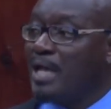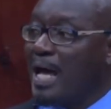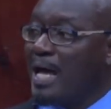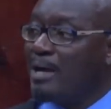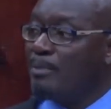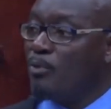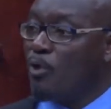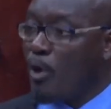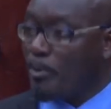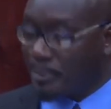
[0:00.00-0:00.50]
I
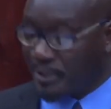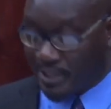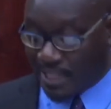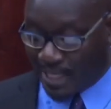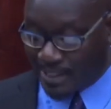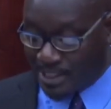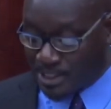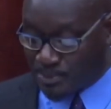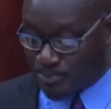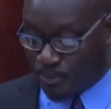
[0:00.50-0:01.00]
am hoping
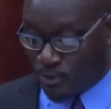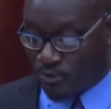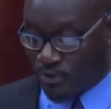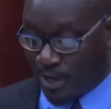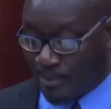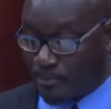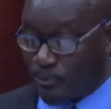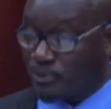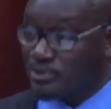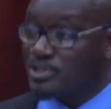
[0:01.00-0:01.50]
that this
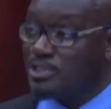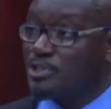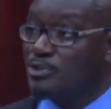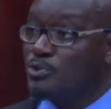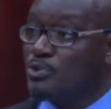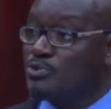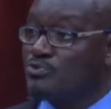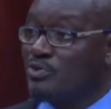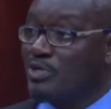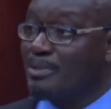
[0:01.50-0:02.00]
program
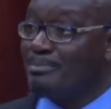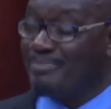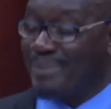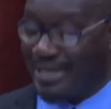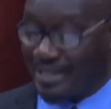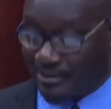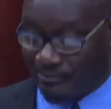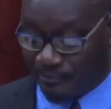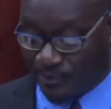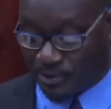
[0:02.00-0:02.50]
continues for the
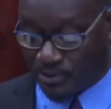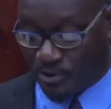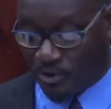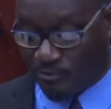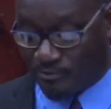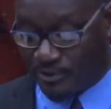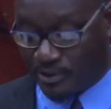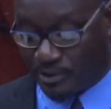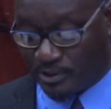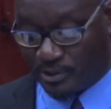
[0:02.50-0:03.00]
benefit
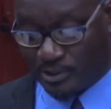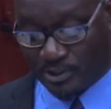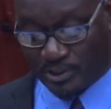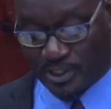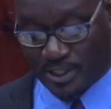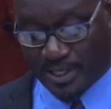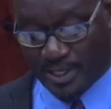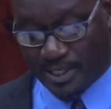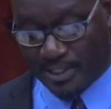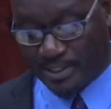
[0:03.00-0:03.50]
of the
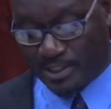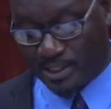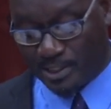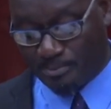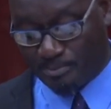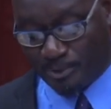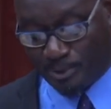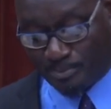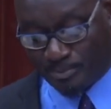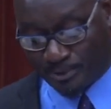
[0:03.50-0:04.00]

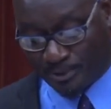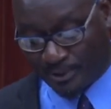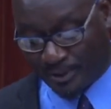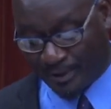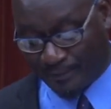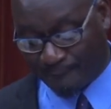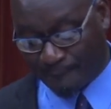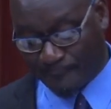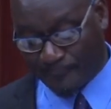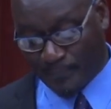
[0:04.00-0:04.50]
elderly people.
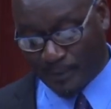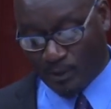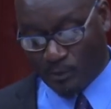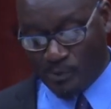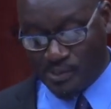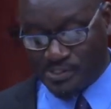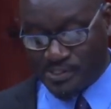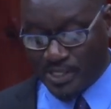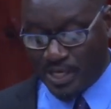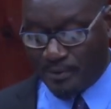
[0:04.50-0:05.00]

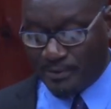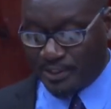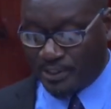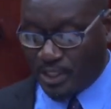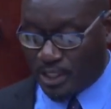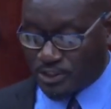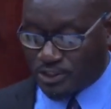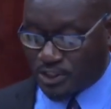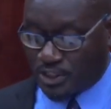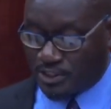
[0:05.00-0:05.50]
We see a
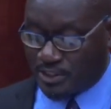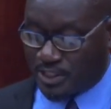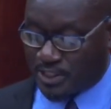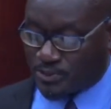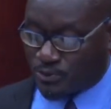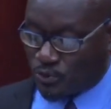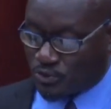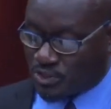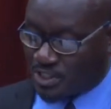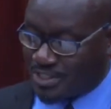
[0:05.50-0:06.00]
reduction in
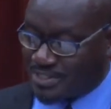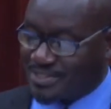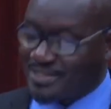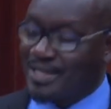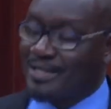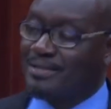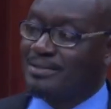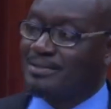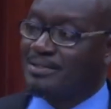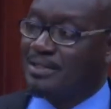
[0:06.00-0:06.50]
the social
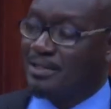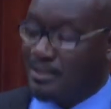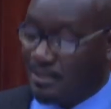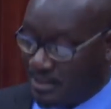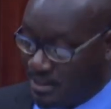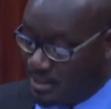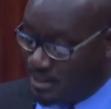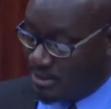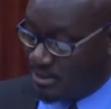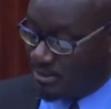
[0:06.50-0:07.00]
sector
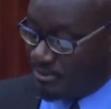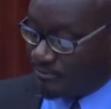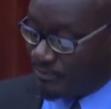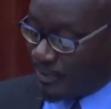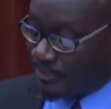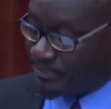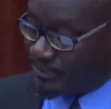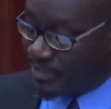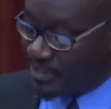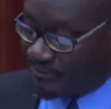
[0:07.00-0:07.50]
from